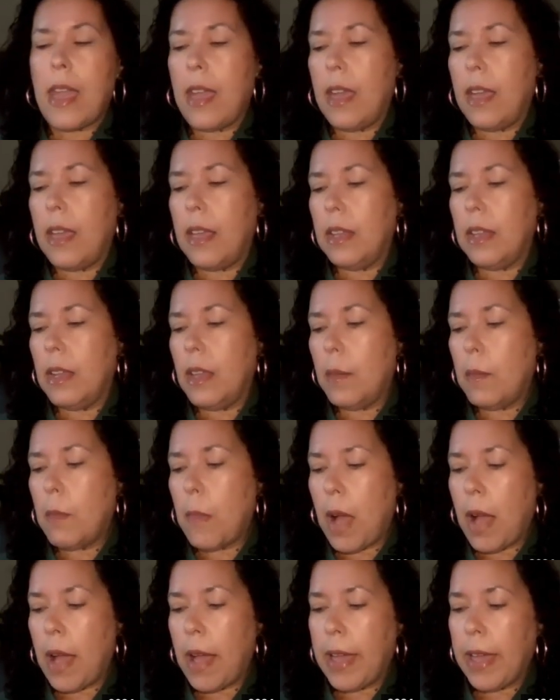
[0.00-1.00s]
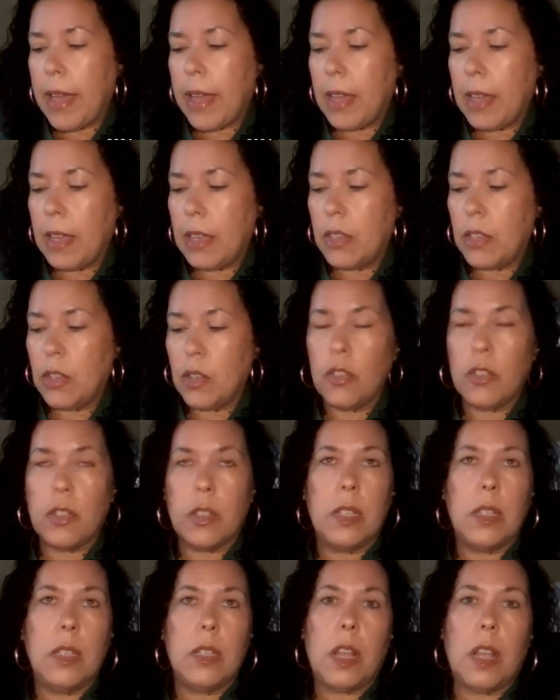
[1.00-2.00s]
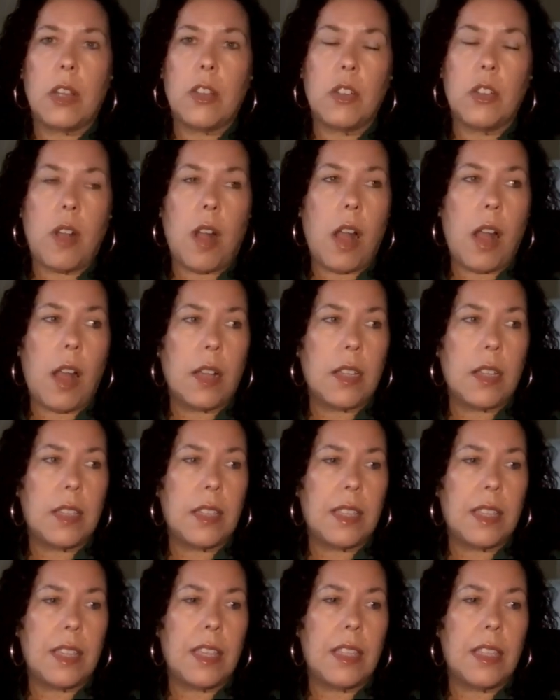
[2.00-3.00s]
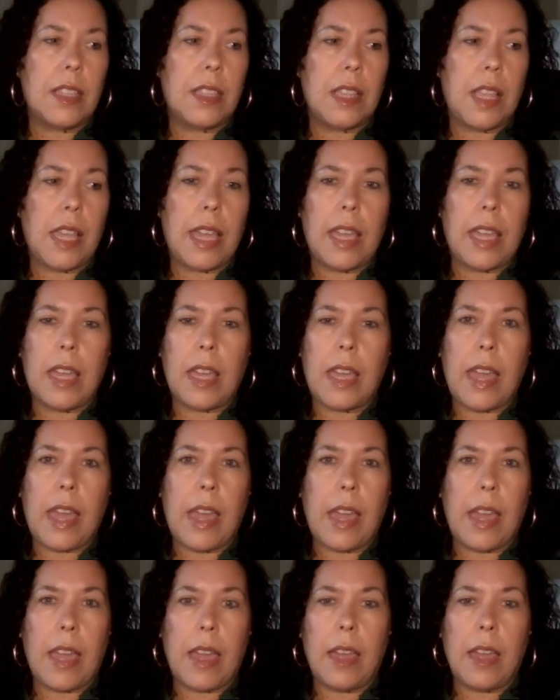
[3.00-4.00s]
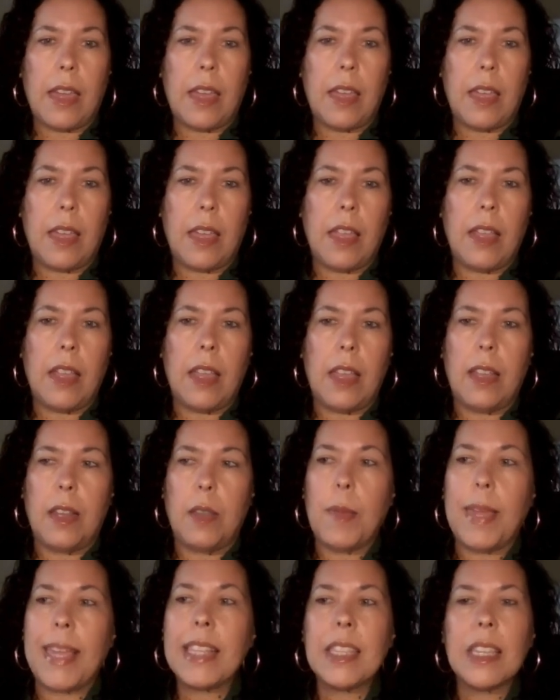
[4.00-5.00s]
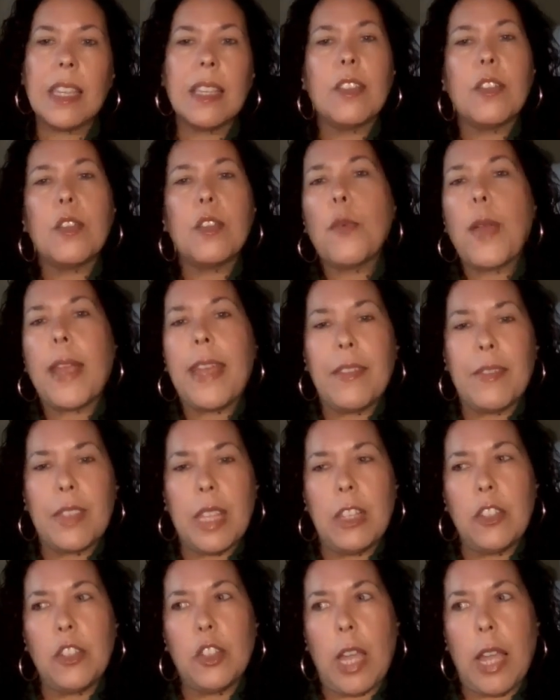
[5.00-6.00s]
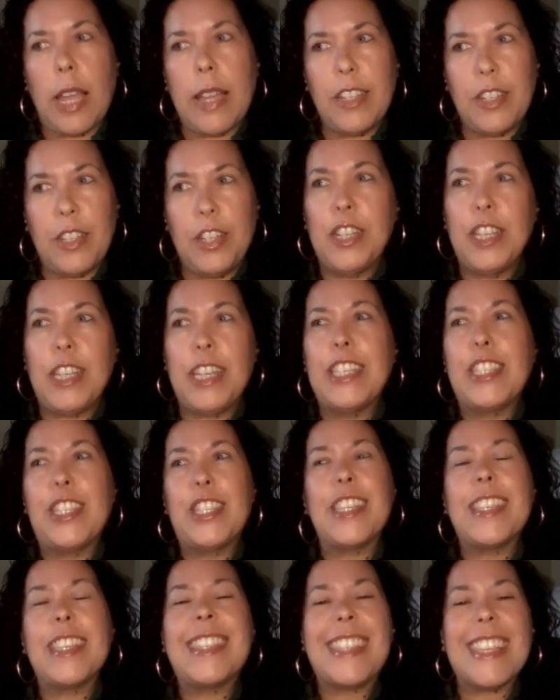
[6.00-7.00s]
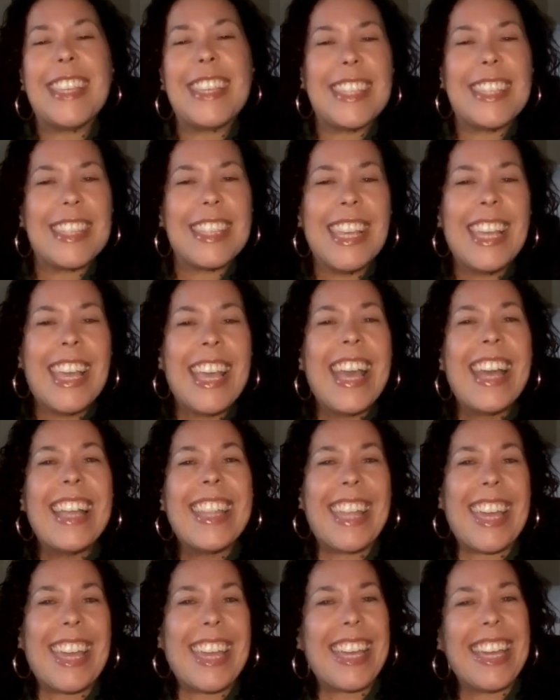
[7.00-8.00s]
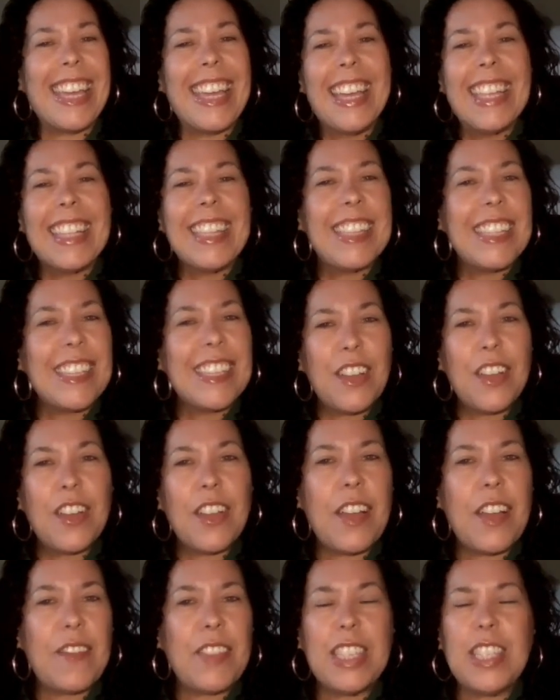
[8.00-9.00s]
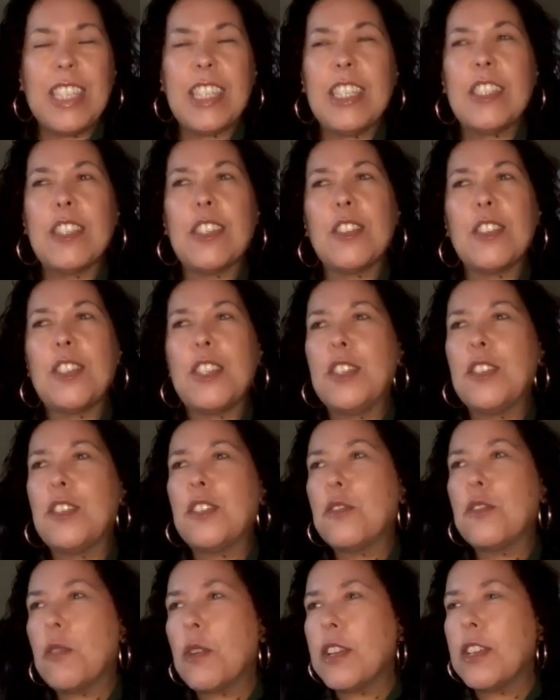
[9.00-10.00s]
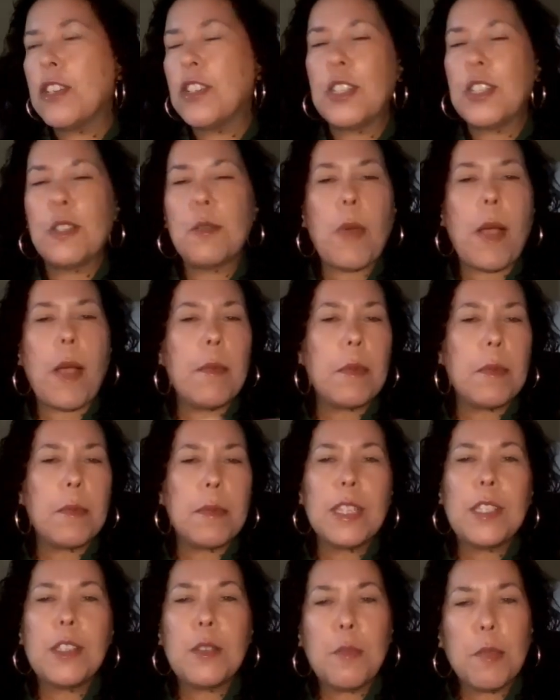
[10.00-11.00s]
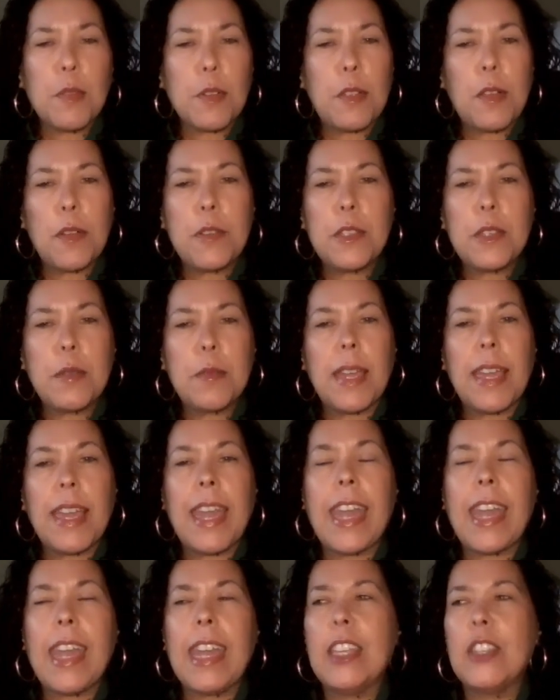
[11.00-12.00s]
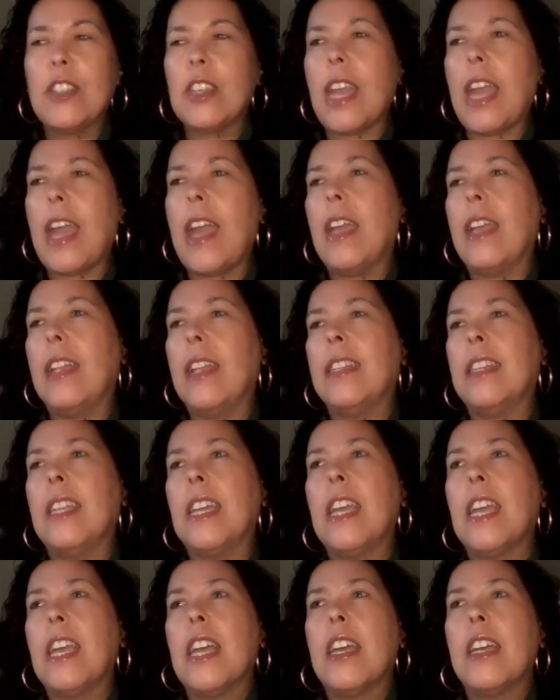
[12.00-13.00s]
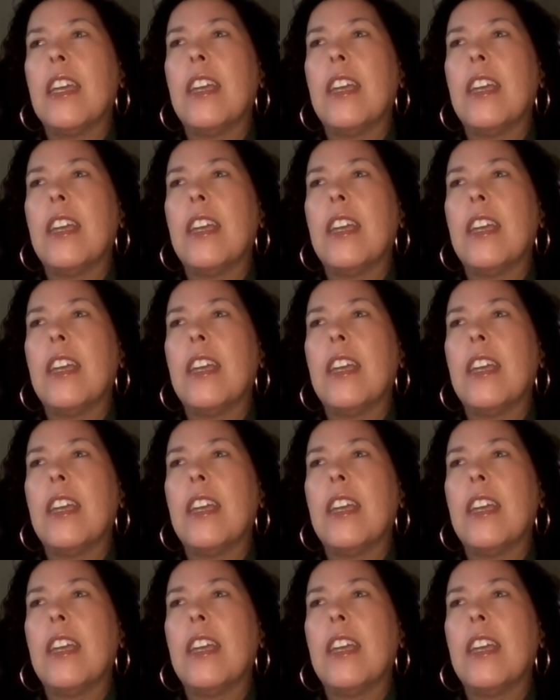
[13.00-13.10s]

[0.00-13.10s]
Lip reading: And my surgeon, Dr. Cox, is like an amazing little ray of sunshine. She's just this like little, I mean, she's short, she's probably super close to my age and